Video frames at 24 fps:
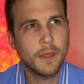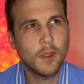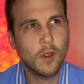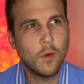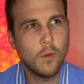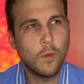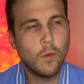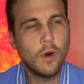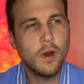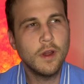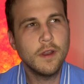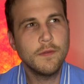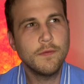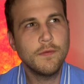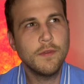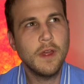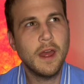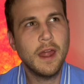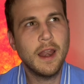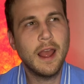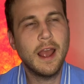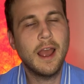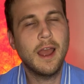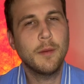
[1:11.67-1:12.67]
What if
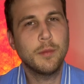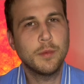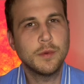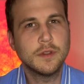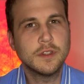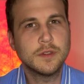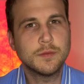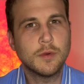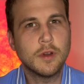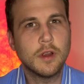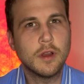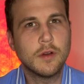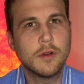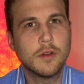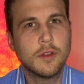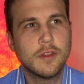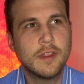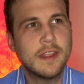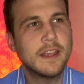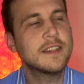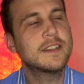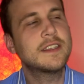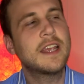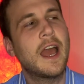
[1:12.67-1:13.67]
that happens, bro?
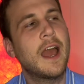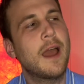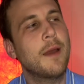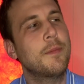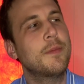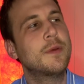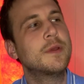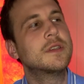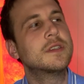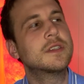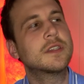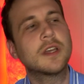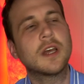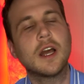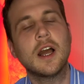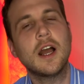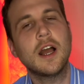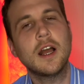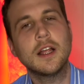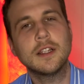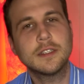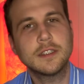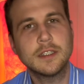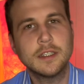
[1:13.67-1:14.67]
This happens
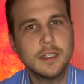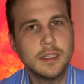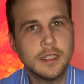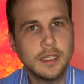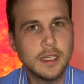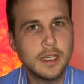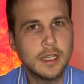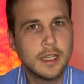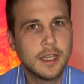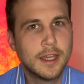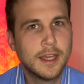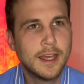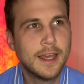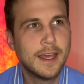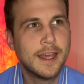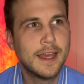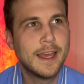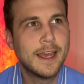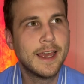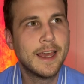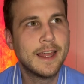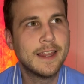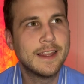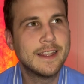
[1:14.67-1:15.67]
constantly.
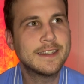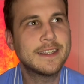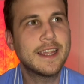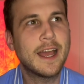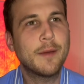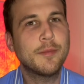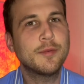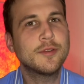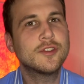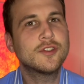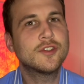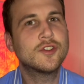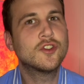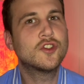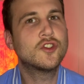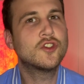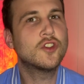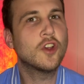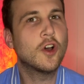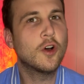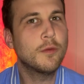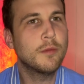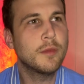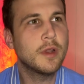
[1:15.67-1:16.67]
This happens to
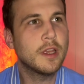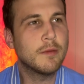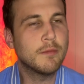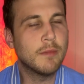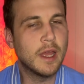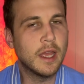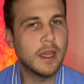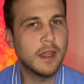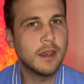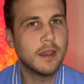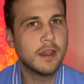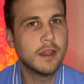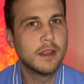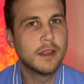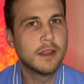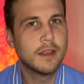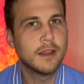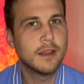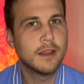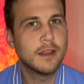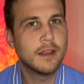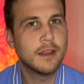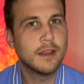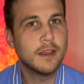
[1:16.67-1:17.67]
so many men
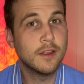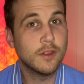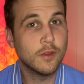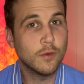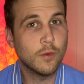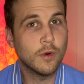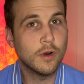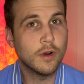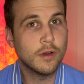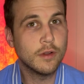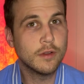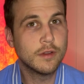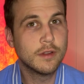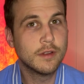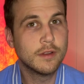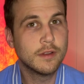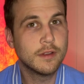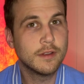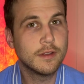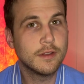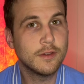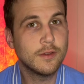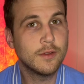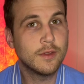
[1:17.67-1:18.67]
in the world.
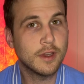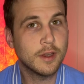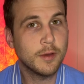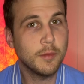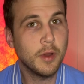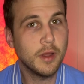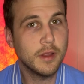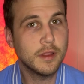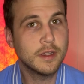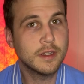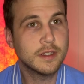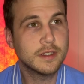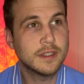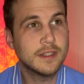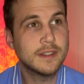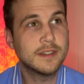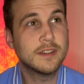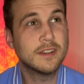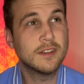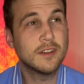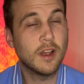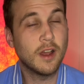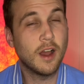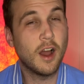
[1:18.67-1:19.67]
You think about this?
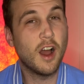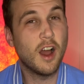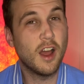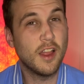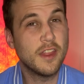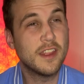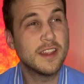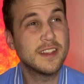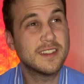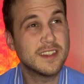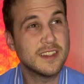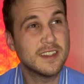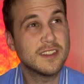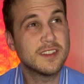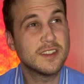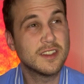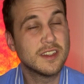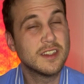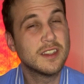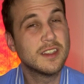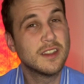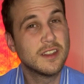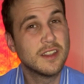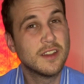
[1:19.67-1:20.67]
This is
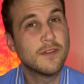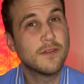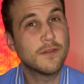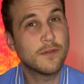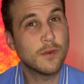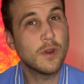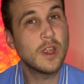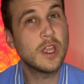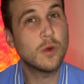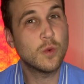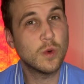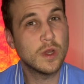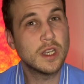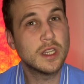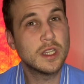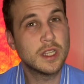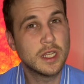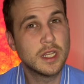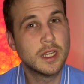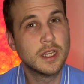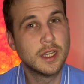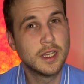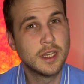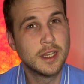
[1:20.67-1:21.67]
frequent.
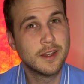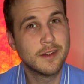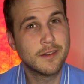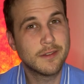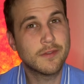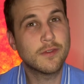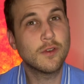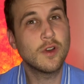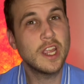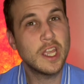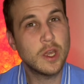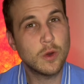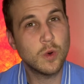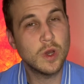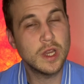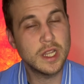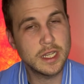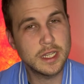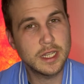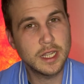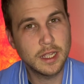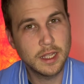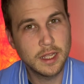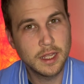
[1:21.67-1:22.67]

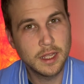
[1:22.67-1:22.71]
Frequent.